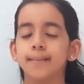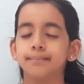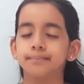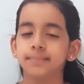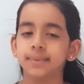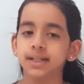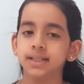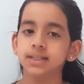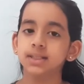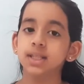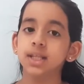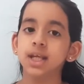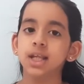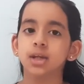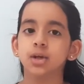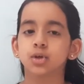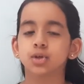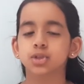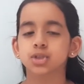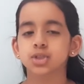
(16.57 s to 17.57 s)
but they
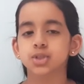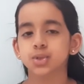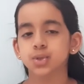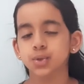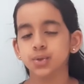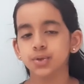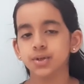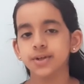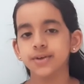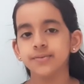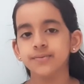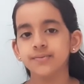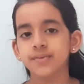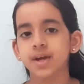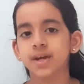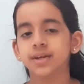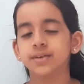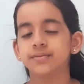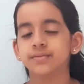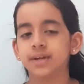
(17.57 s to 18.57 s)
looked so
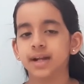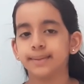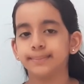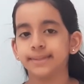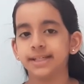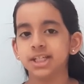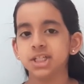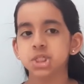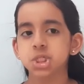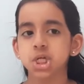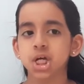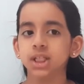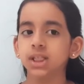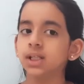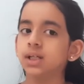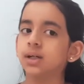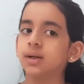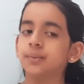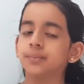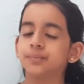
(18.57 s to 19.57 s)
different from each
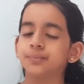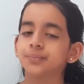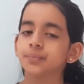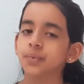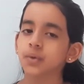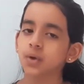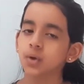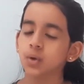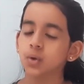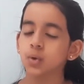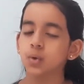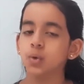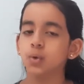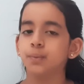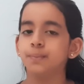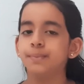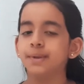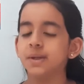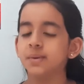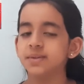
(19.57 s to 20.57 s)
other.
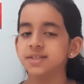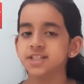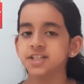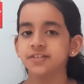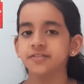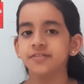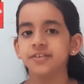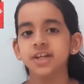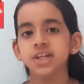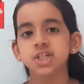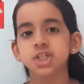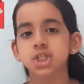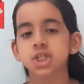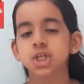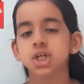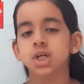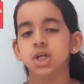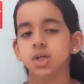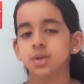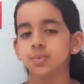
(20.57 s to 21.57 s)
Goby was a fish
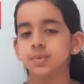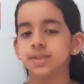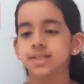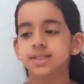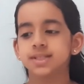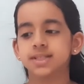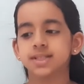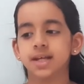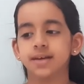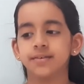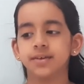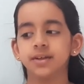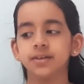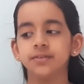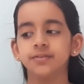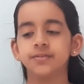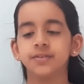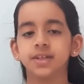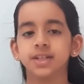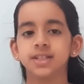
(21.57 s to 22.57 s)
with 7
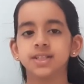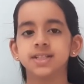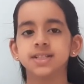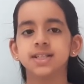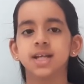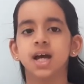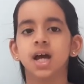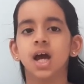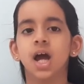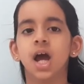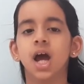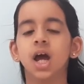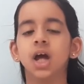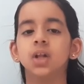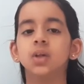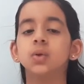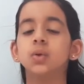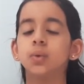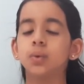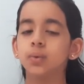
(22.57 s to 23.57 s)
fins
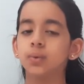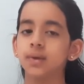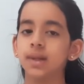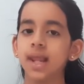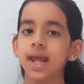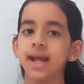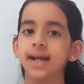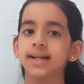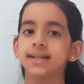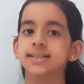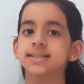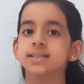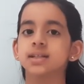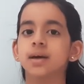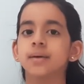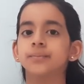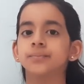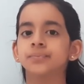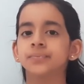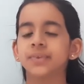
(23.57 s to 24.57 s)
and no legs.
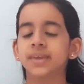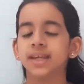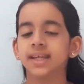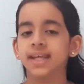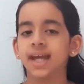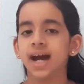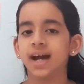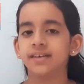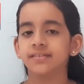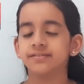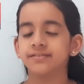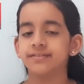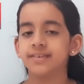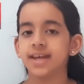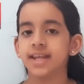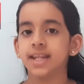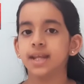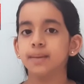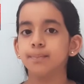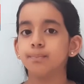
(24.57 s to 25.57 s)
He had
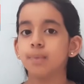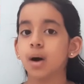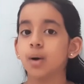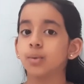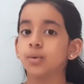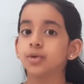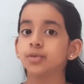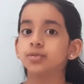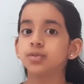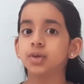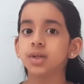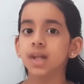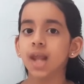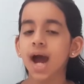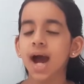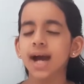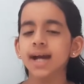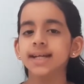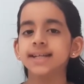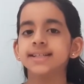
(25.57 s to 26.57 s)
very powerful
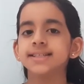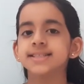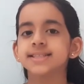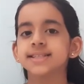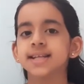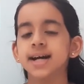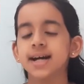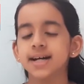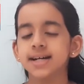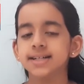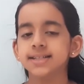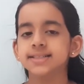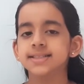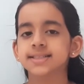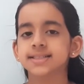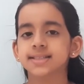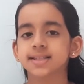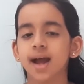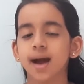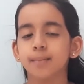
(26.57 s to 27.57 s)
eyes.
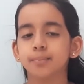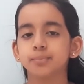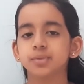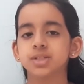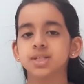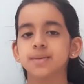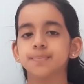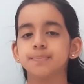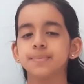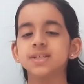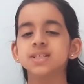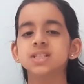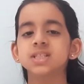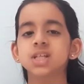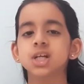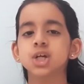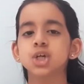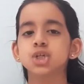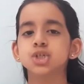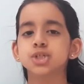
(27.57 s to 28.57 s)
Snap was a
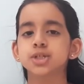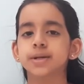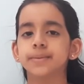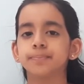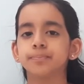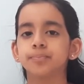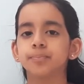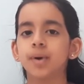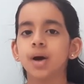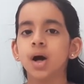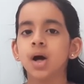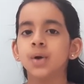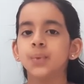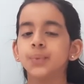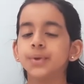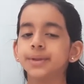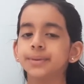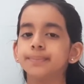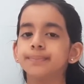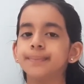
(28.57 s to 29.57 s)
pistol shrimp
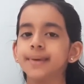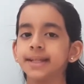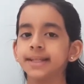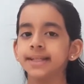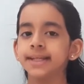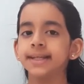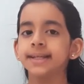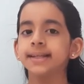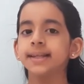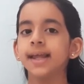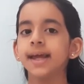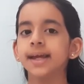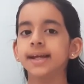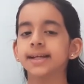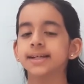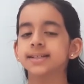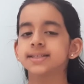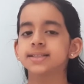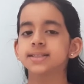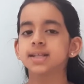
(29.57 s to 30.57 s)
with many
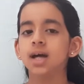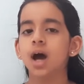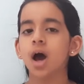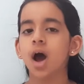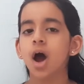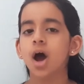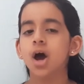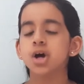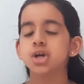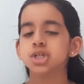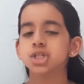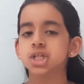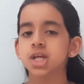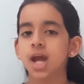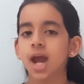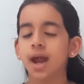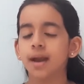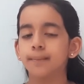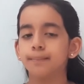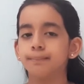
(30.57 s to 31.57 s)
legs. She
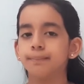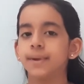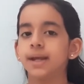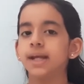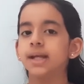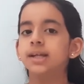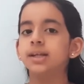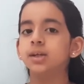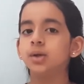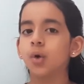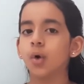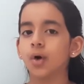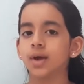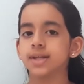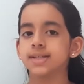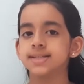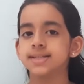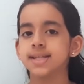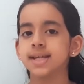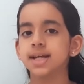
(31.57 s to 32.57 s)
had big
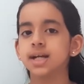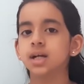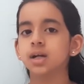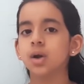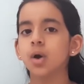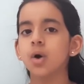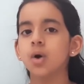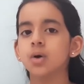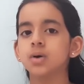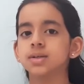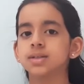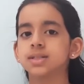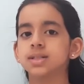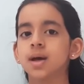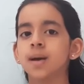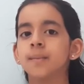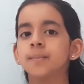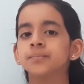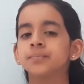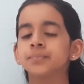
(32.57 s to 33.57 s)
noisy claws,
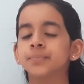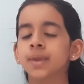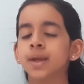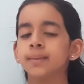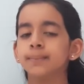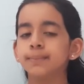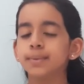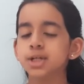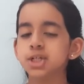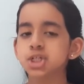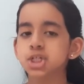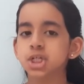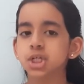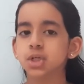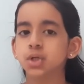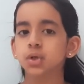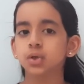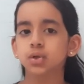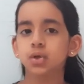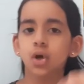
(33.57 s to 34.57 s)
but she
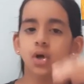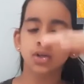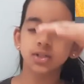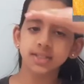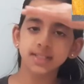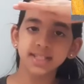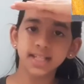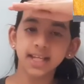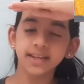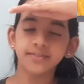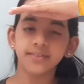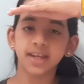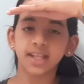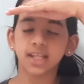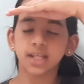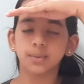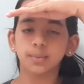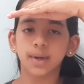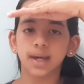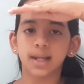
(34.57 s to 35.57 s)
could not see
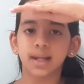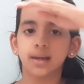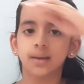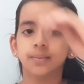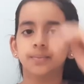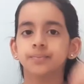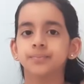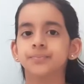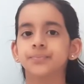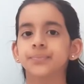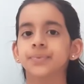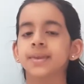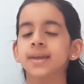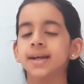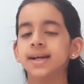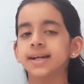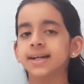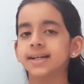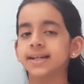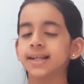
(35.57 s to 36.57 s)
very well.
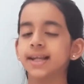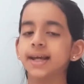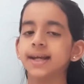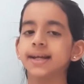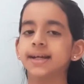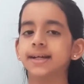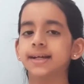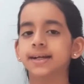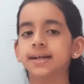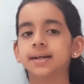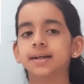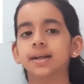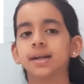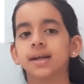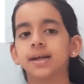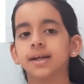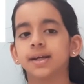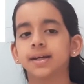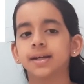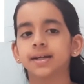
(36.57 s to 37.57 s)
Click,
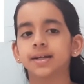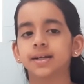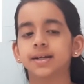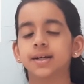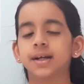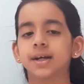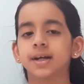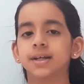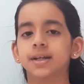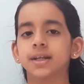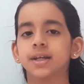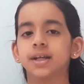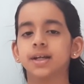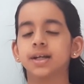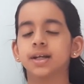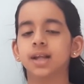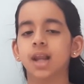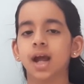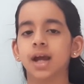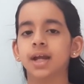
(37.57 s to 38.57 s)
click, clickety,
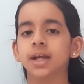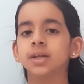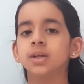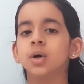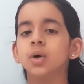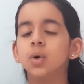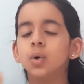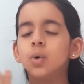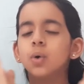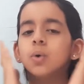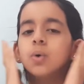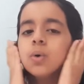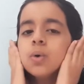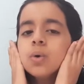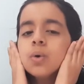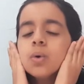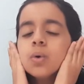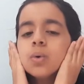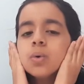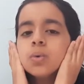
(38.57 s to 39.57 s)
clacket,
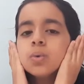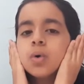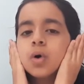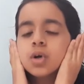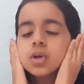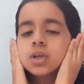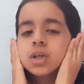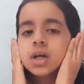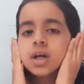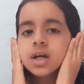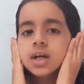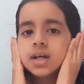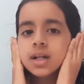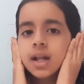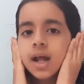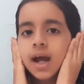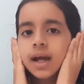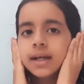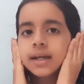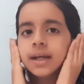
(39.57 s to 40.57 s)
oh, what a
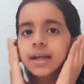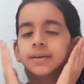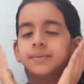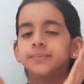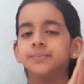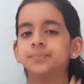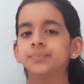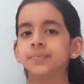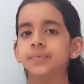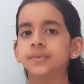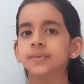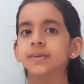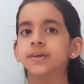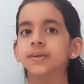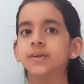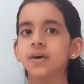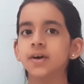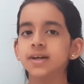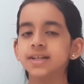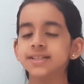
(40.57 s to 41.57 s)
racket! The
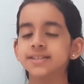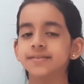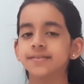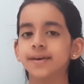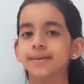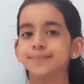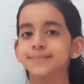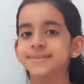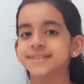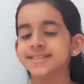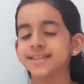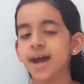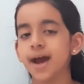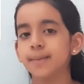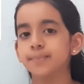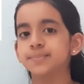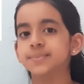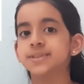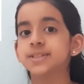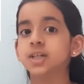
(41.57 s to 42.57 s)
noise from
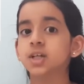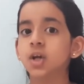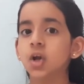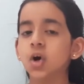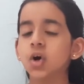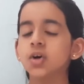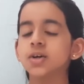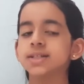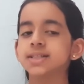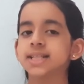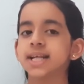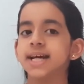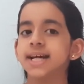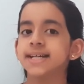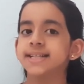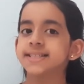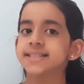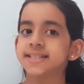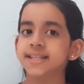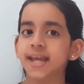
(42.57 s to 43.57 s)
Snap's claws
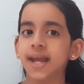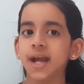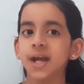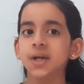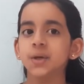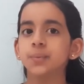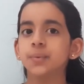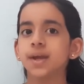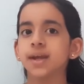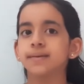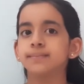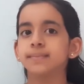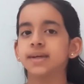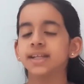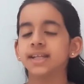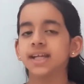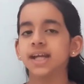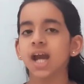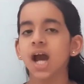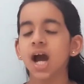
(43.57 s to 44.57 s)
scared away
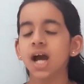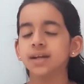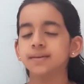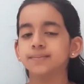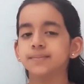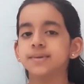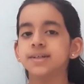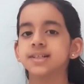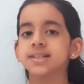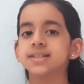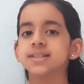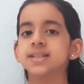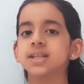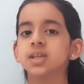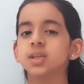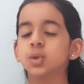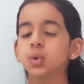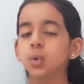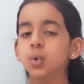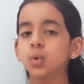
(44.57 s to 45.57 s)
many animals
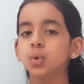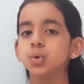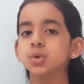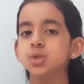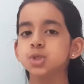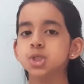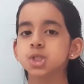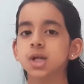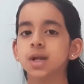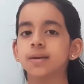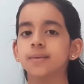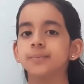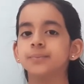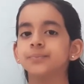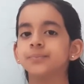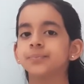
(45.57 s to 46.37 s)
in the ocean.